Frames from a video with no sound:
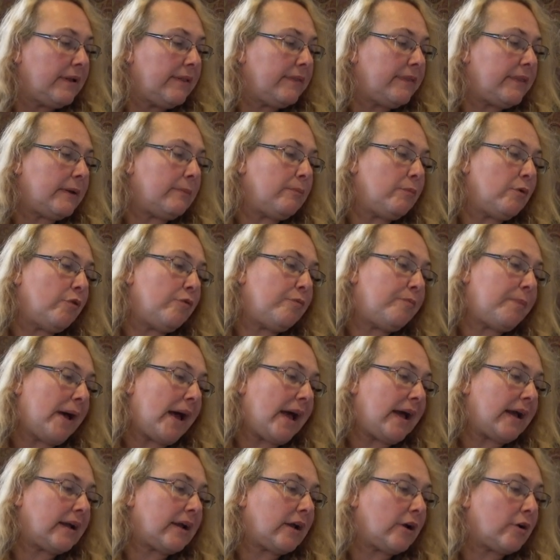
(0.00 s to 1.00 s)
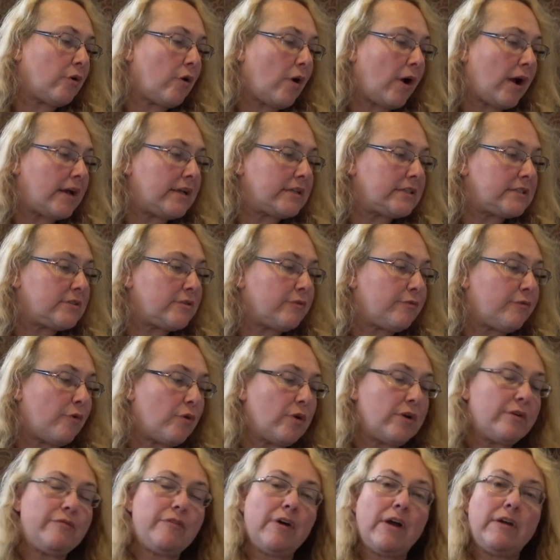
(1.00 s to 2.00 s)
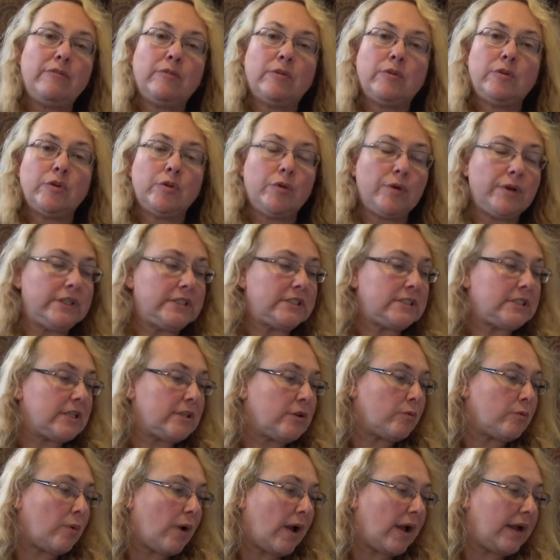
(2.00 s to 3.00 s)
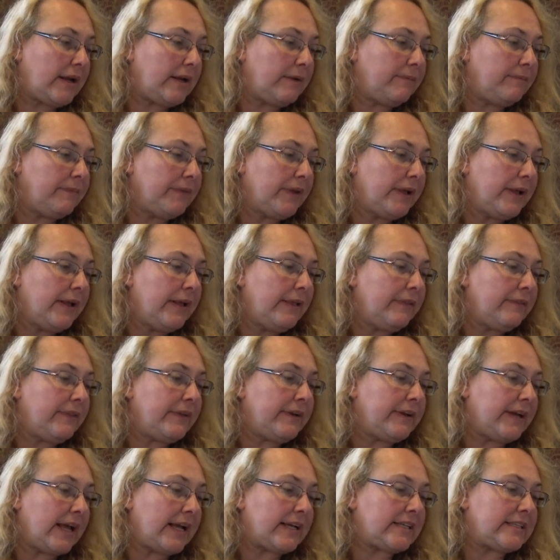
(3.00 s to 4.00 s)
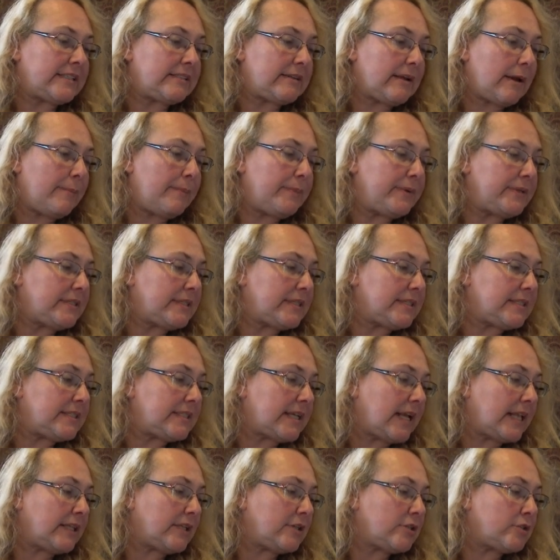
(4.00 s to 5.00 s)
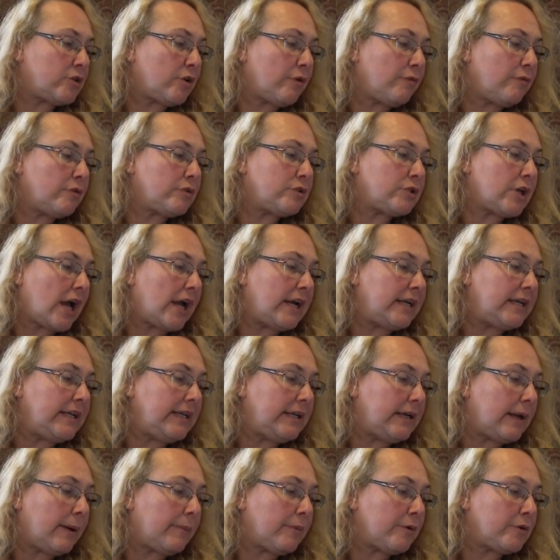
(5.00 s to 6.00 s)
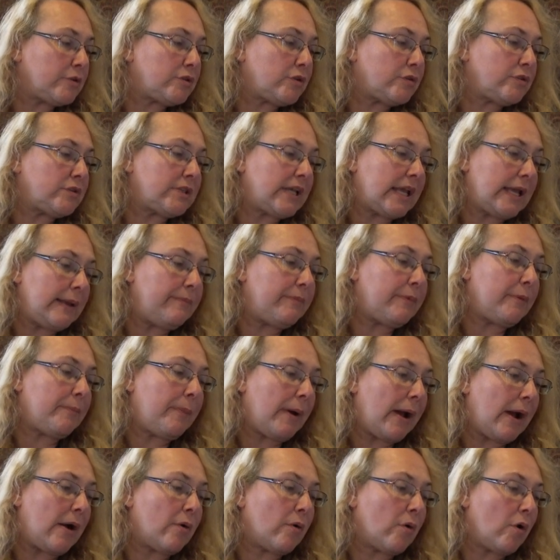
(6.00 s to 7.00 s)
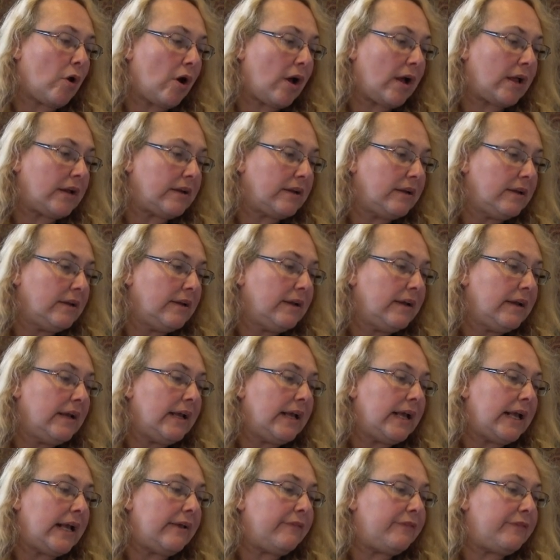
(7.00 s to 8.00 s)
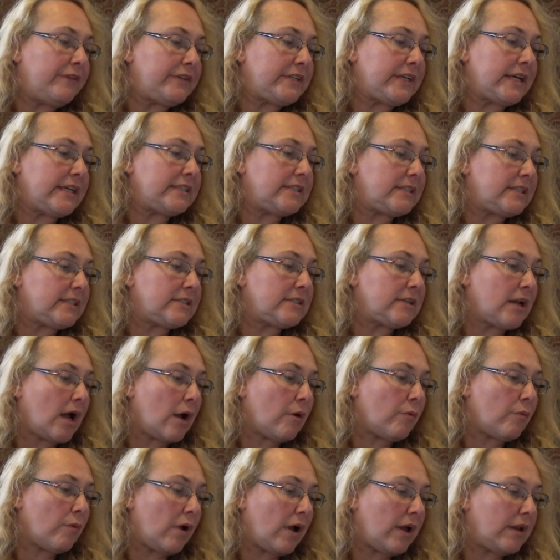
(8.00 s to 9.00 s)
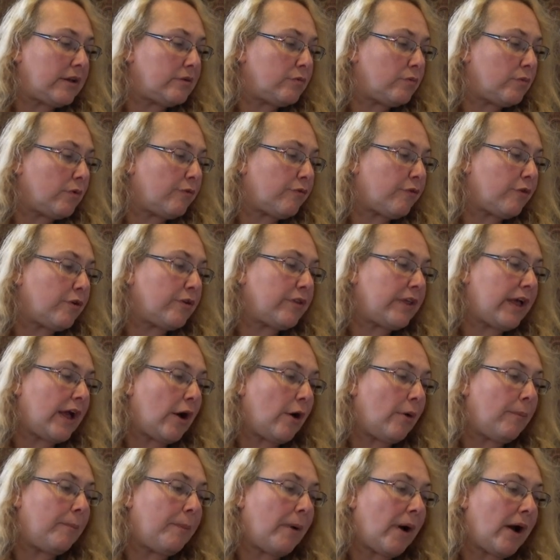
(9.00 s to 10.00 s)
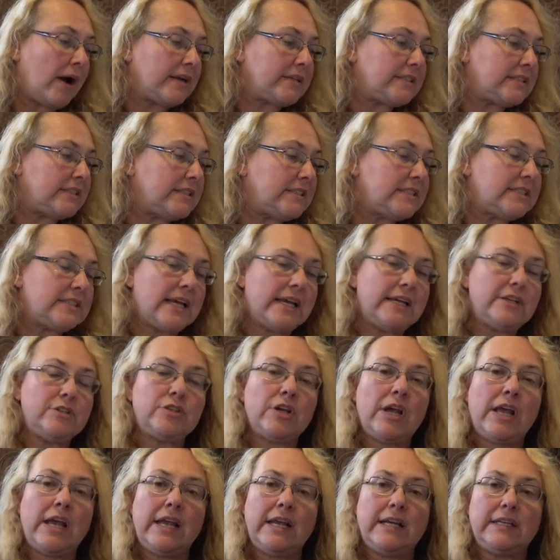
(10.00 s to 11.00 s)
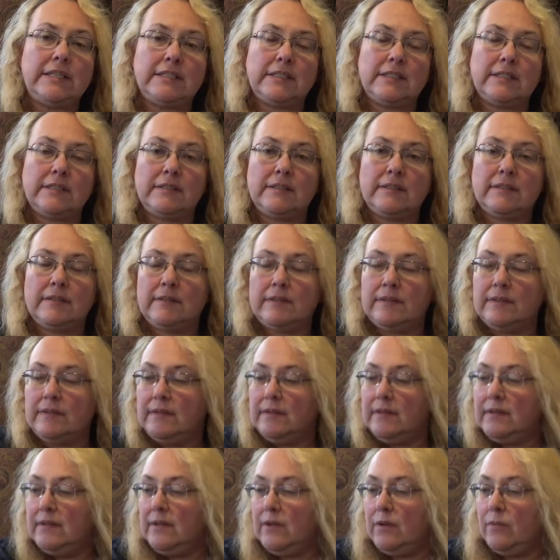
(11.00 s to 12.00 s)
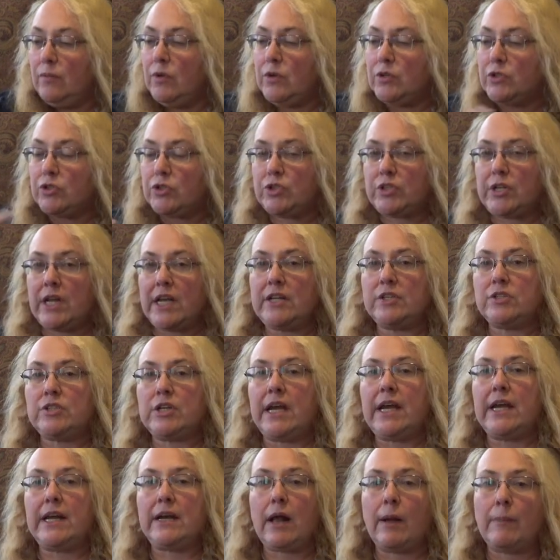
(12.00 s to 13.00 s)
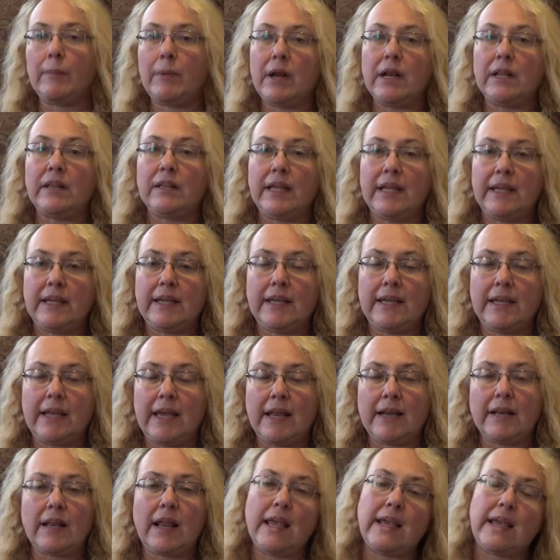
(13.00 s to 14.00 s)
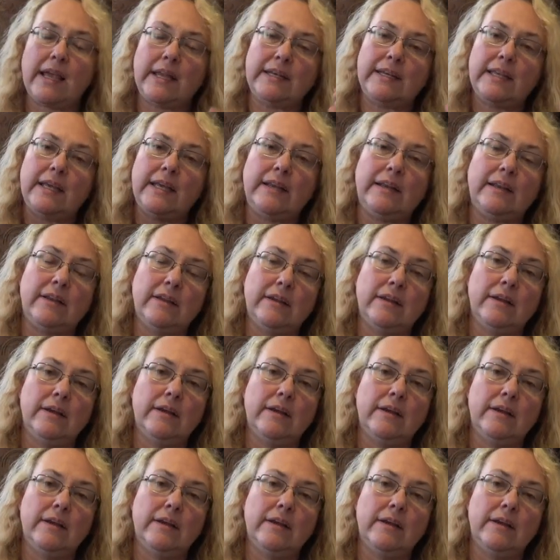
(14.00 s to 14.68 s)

then move back across to 45 degrees to right. The next step is to set the servo's ID number, so it's keep the power on. If the test is not run, refer to the help box in stage 8. Which stage 8 I'm going to link again like I did